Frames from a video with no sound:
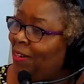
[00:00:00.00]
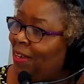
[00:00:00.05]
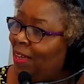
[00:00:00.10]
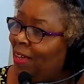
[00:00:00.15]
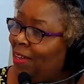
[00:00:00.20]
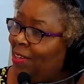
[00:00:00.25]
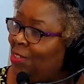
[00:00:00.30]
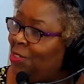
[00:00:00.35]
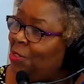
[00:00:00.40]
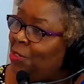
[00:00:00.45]

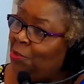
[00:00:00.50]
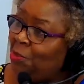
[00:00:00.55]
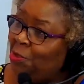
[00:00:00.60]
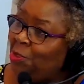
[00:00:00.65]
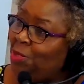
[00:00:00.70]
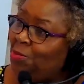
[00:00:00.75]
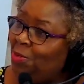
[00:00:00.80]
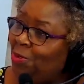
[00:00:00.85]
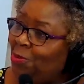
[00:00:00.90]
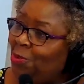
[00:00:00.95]
last year and the
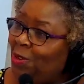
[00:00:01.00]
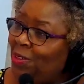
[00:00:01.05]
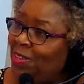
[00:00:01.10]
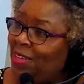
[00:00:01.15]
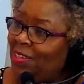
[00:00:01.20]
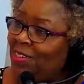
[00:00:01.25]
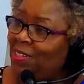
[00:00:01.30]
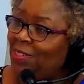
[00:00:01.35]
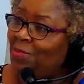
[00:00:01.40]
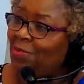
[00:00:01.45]
year before
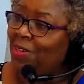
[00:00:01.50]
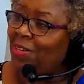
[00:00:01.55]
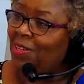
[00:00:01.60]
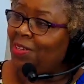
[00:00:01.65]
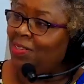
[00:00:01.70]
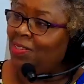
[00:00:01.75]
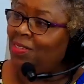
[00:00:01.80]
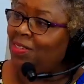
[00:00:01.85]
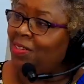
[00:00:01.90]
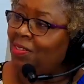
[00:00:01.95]
that as
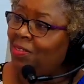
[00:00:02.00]
well. So,